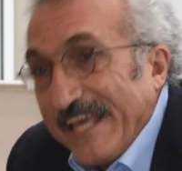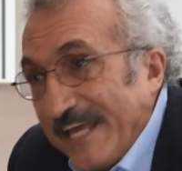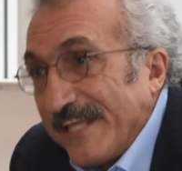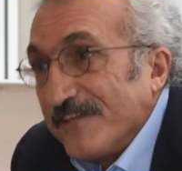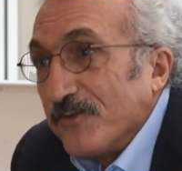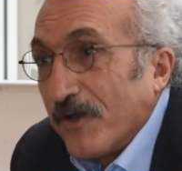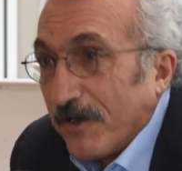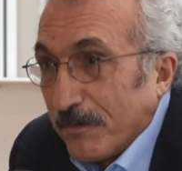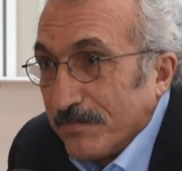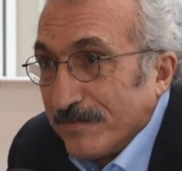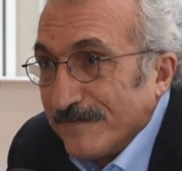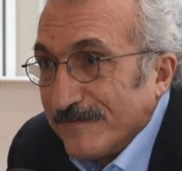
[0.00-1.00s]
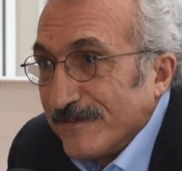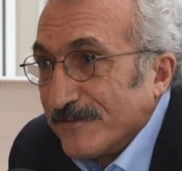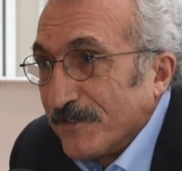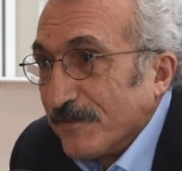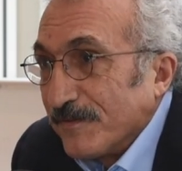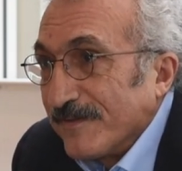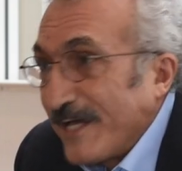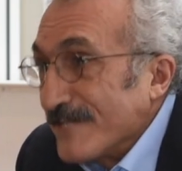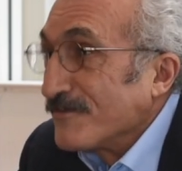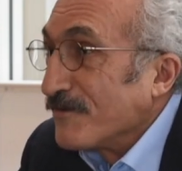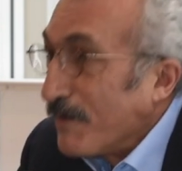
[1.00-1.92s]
in Europe. So that's